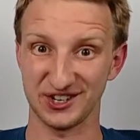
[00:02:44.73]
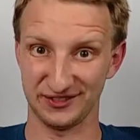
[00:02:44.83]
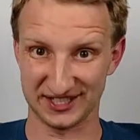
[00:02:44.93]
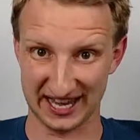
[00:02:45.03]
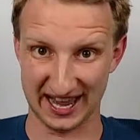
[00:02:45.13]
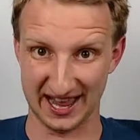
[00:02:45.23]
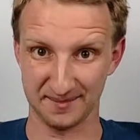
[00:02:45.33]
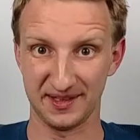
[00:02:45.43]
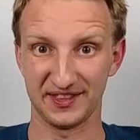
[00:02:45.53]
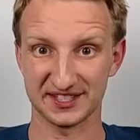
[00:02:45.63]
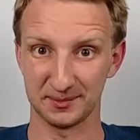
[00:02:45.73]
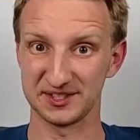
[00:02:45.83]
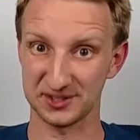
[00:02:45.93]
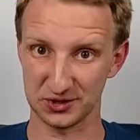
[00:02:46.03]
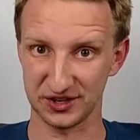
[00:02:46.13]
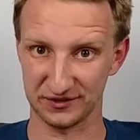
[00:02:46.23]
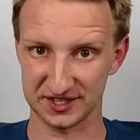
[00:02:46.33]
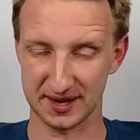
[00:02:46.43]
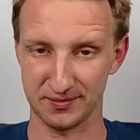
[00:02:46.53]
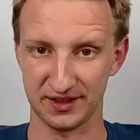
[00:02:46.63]
of the time that someone searching for
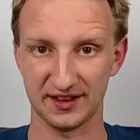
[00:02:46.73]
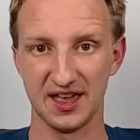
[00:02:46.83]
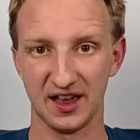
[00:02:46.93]
something